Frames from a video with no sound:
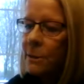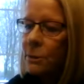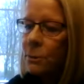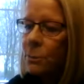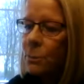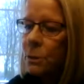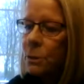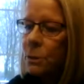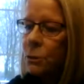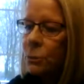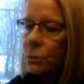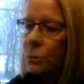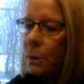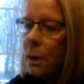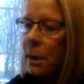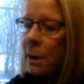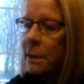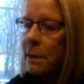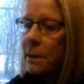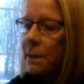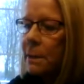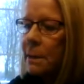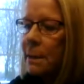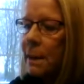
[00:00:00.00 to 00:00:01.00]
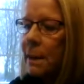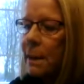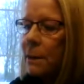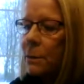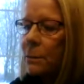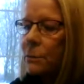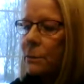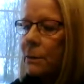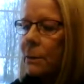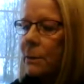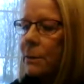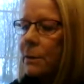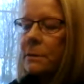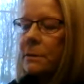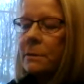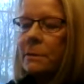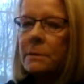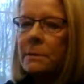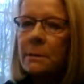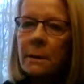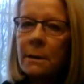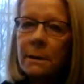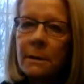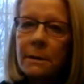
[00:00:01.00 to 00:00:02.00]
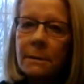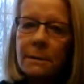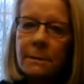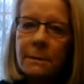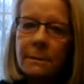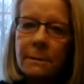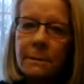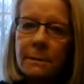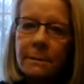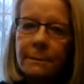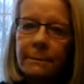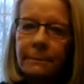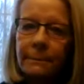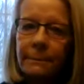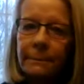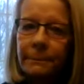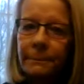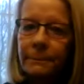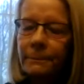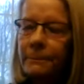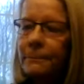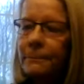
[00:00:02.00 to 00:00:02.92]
as we try to count the stars.